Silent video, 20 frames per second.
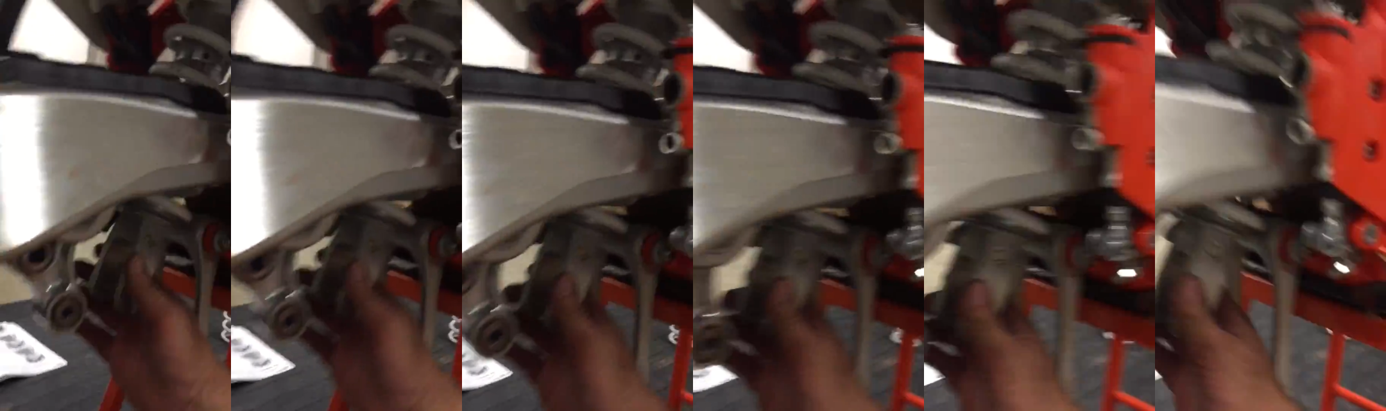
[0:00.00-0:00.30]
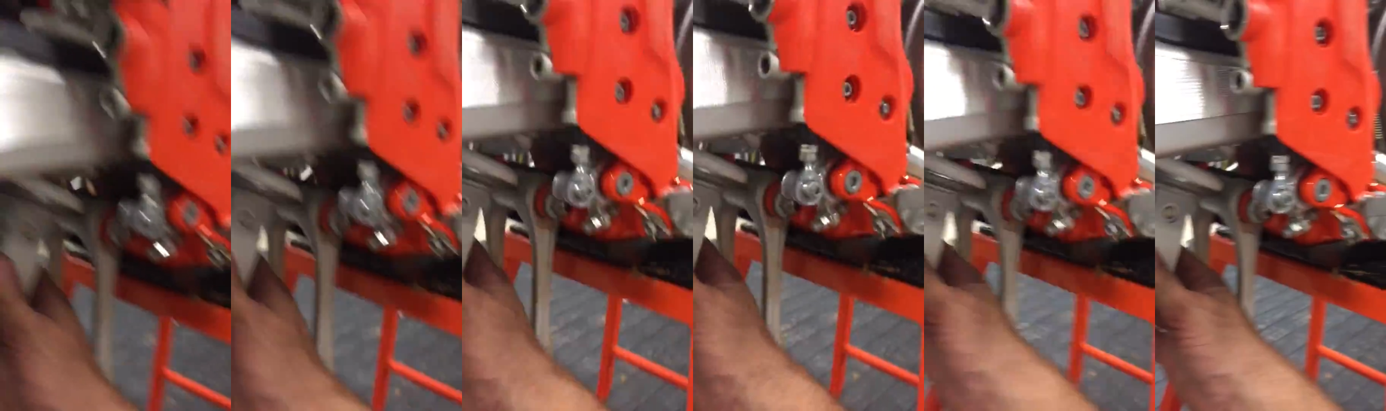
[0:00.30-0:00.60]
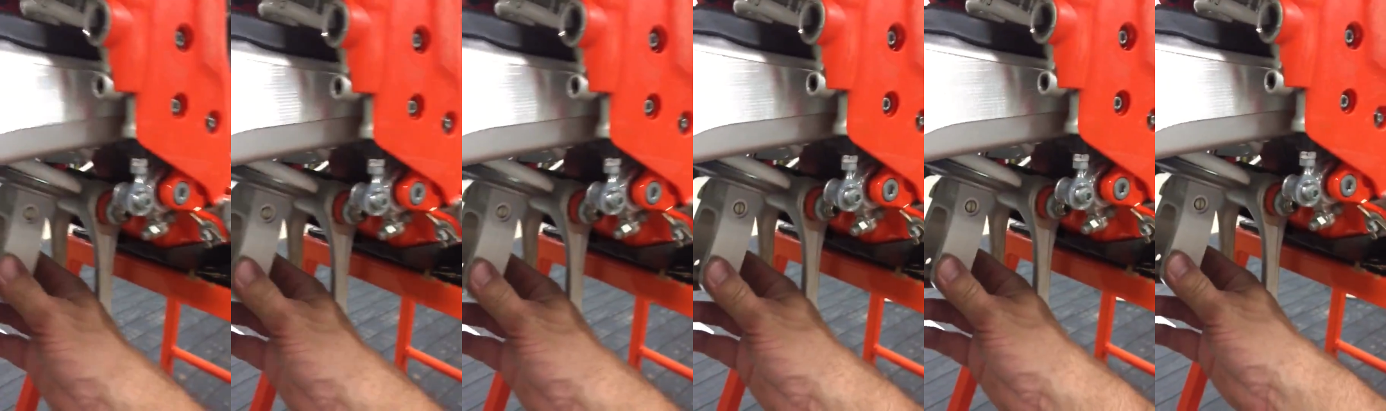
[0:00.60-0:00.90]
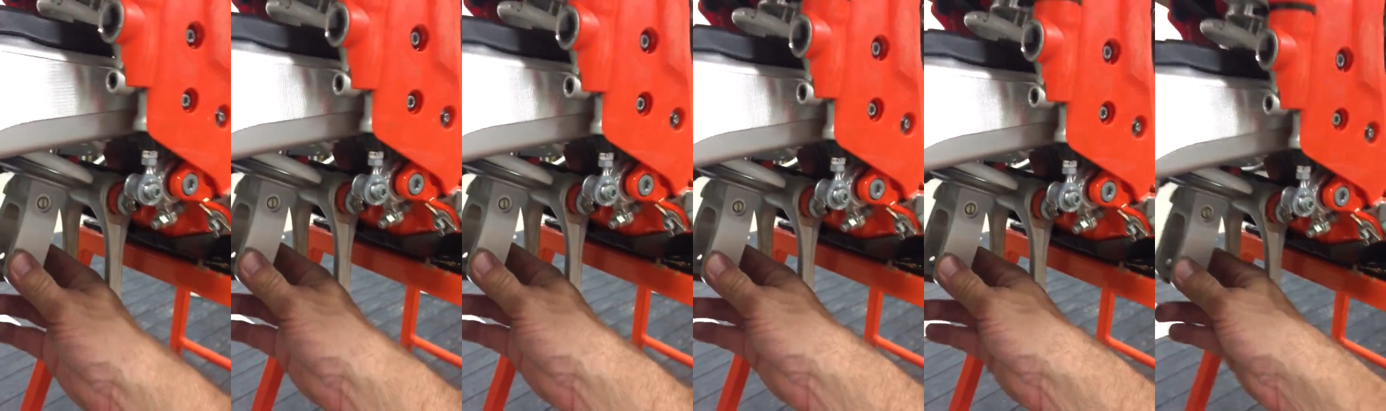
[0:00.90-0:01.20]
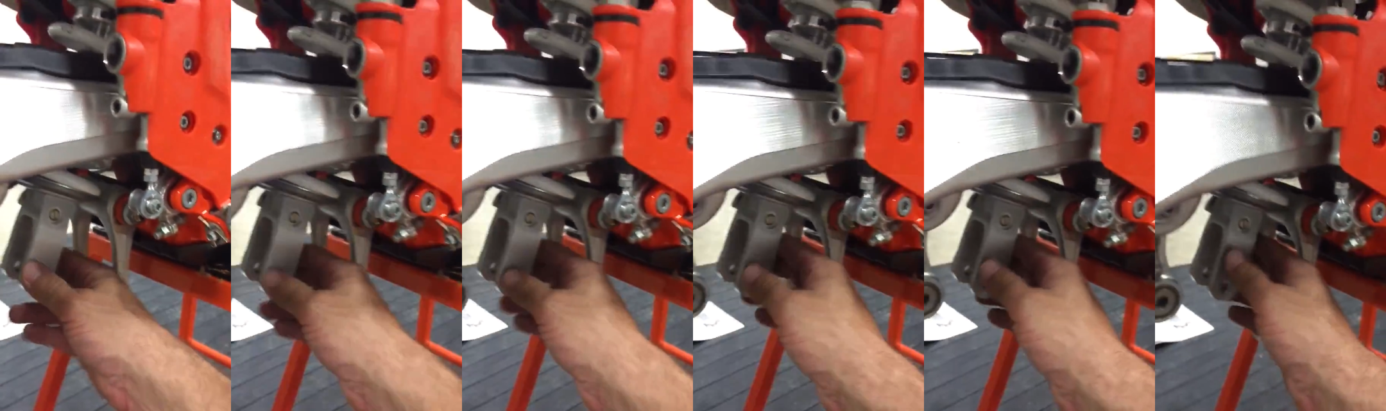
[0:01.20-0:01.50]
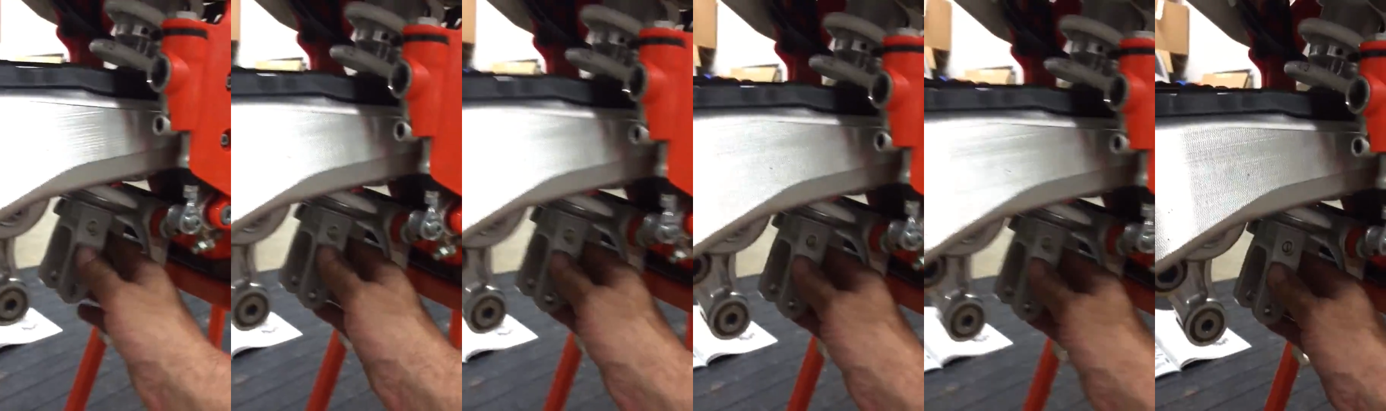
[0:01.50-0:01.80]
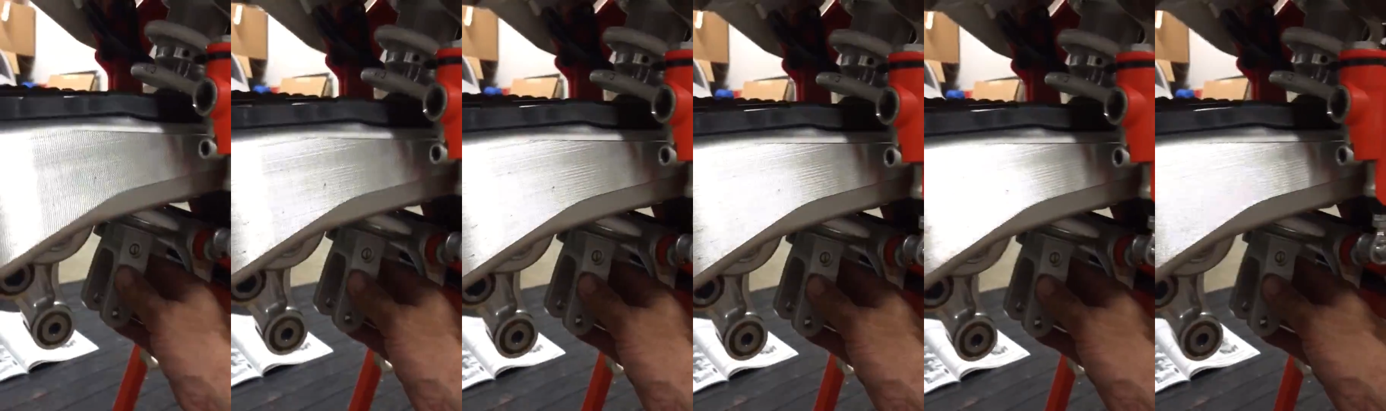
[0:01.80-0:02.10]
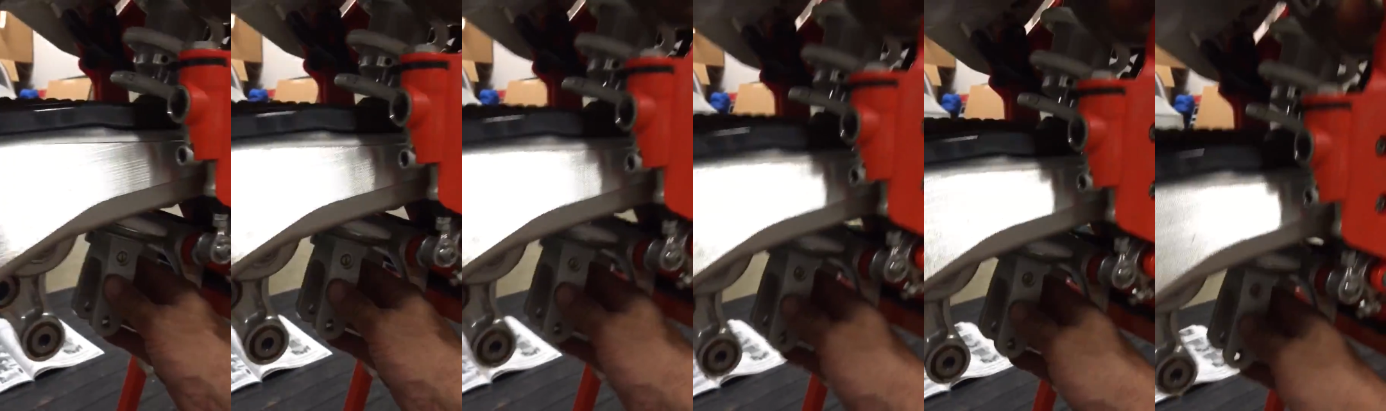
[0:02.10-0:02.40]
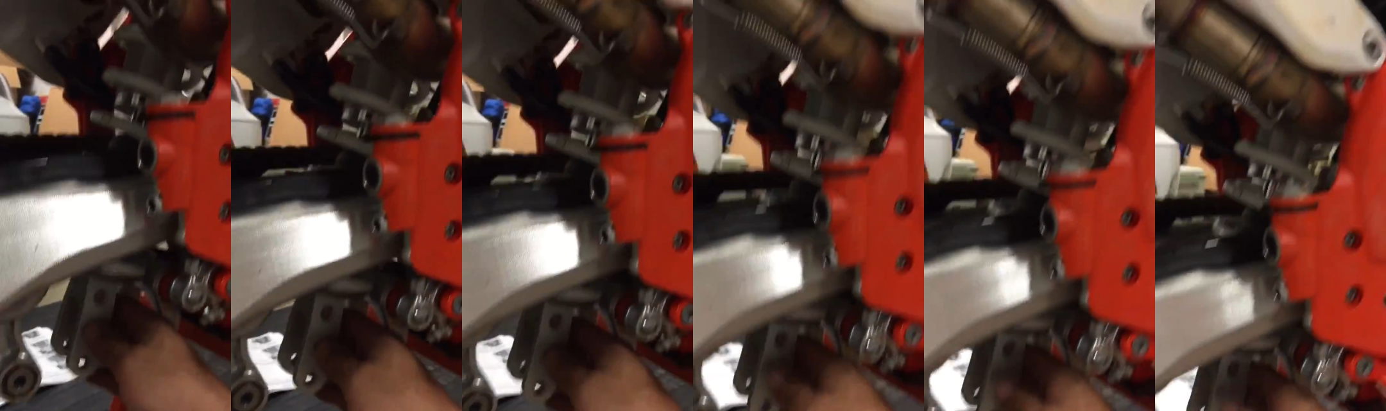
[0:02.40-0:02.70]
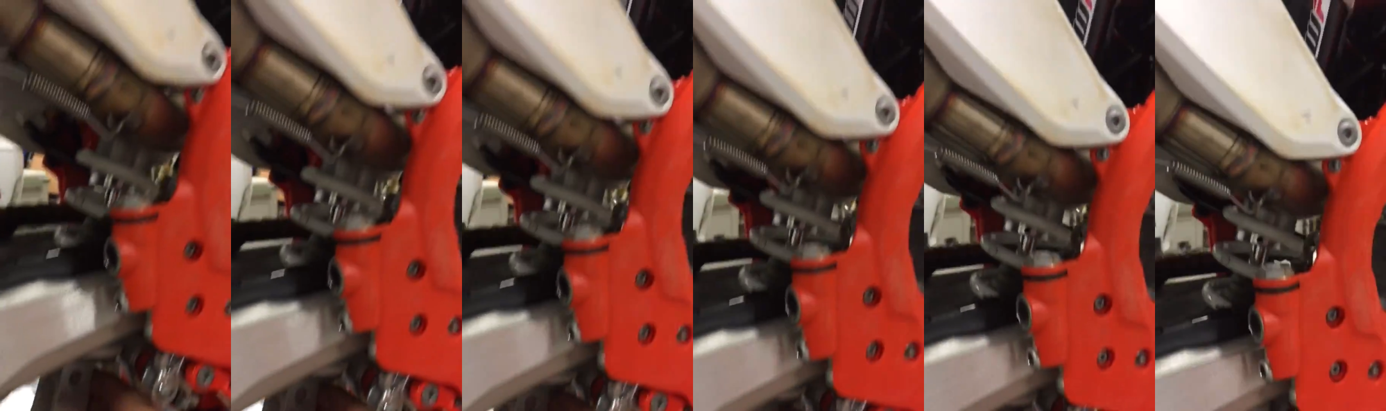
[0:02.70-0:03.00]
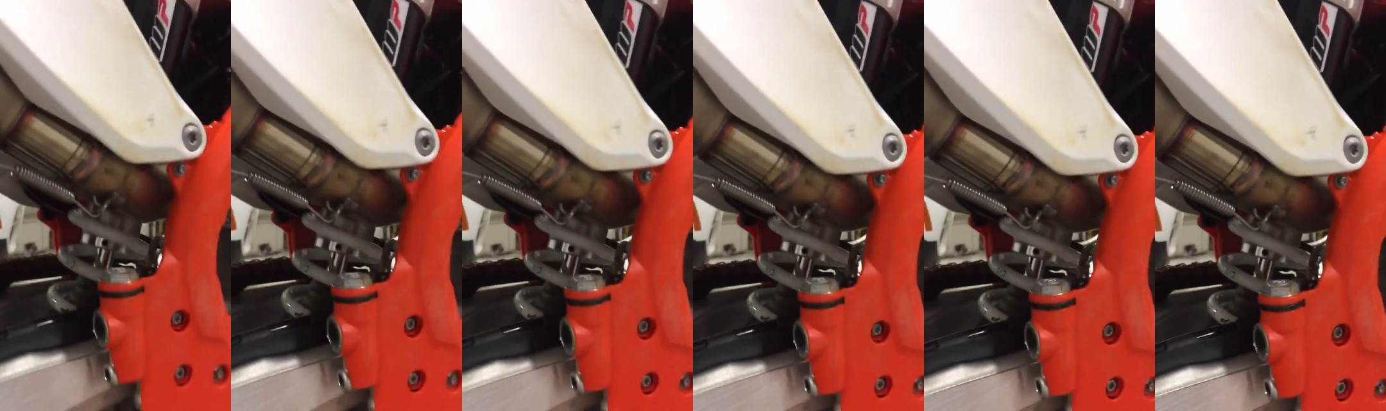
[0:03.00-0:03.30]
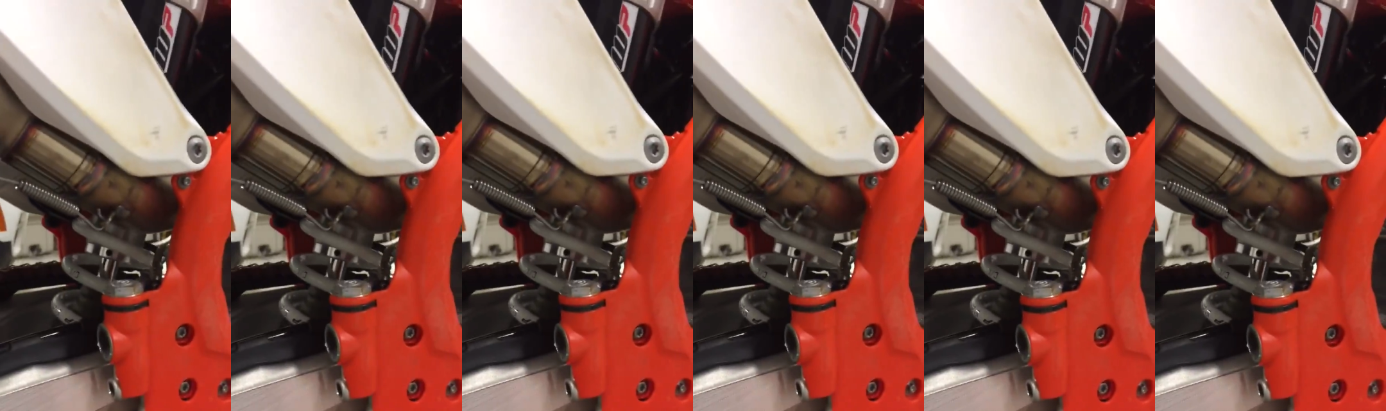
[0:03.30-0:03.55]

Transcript: [unreadable: no face in view]